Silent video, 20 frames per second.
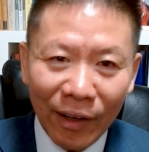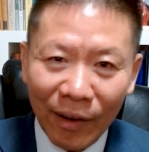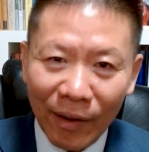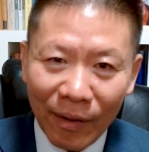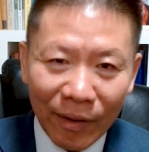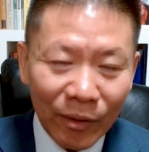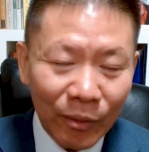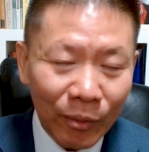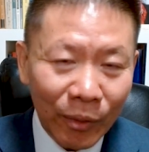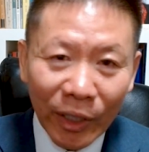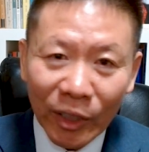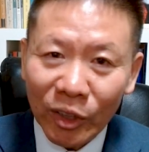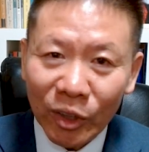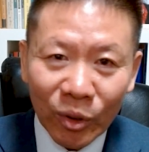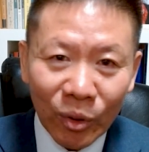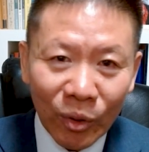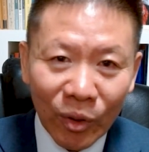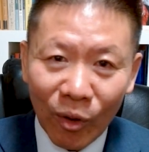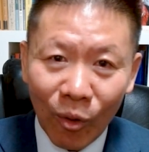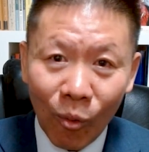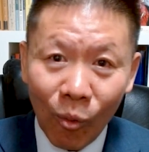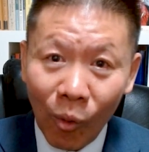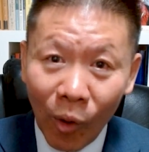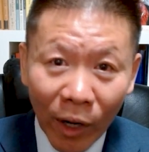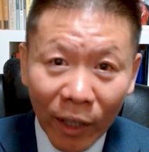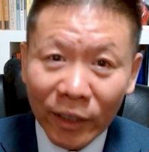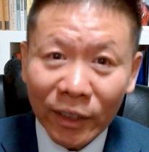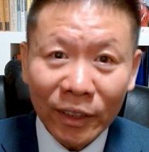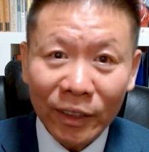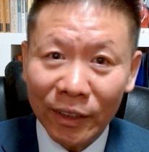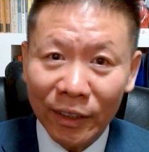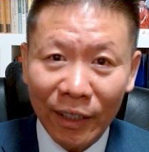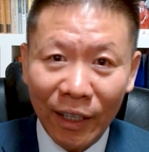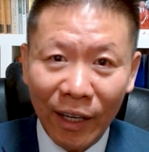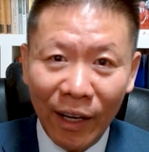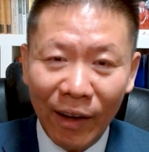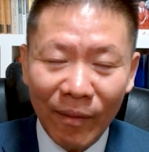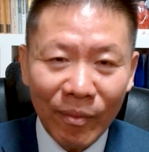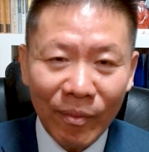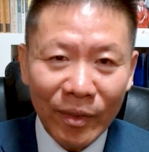reached to the worst
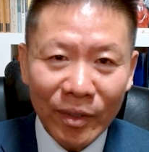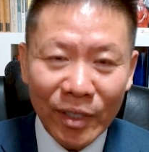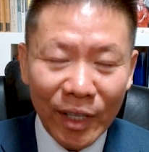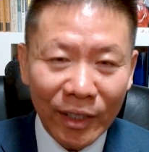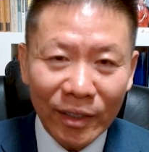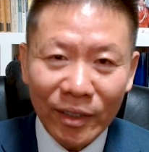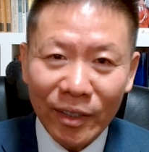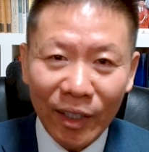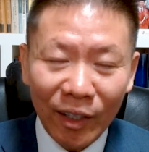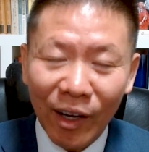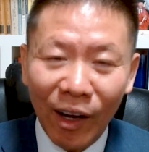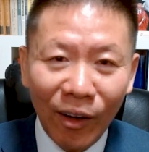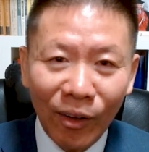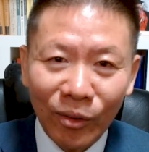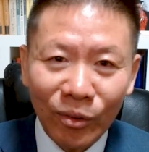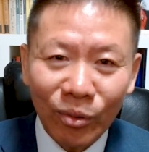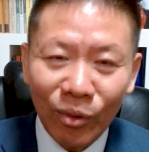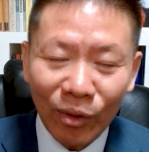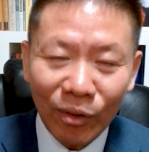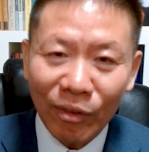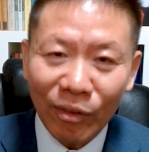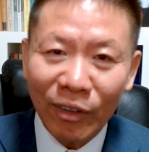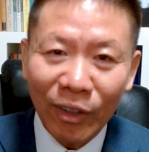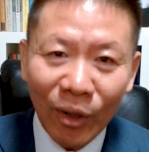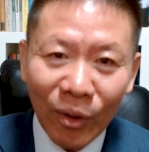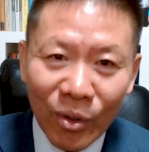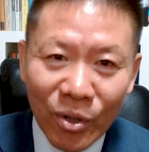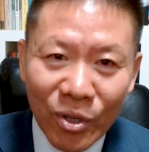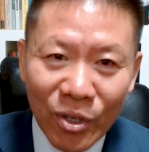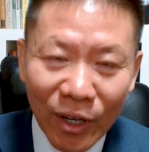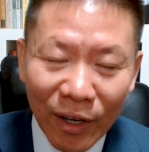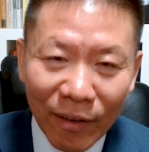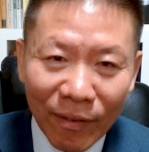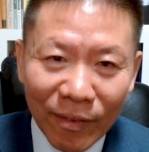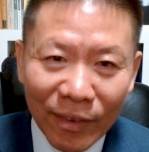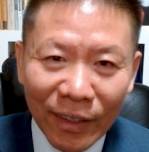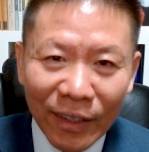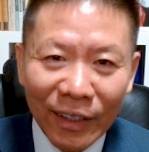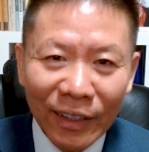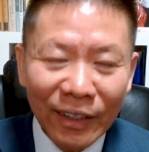since the Cultural Revolution.